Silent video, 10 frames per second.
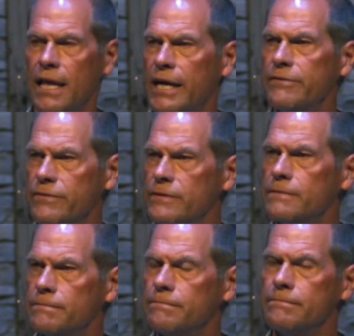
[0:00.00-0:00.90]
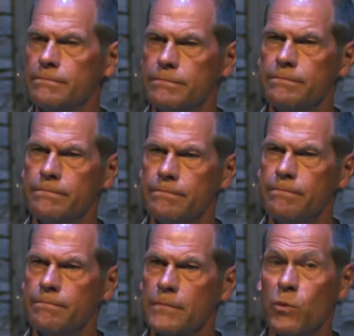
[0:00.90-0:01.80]
life
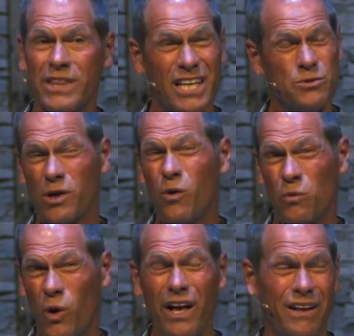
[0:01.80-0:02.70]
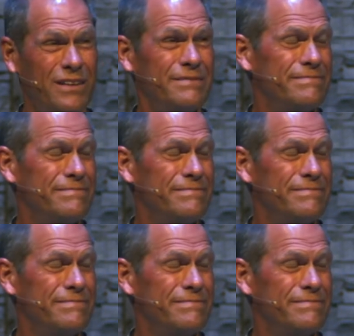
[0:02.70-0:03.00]
when things were going well,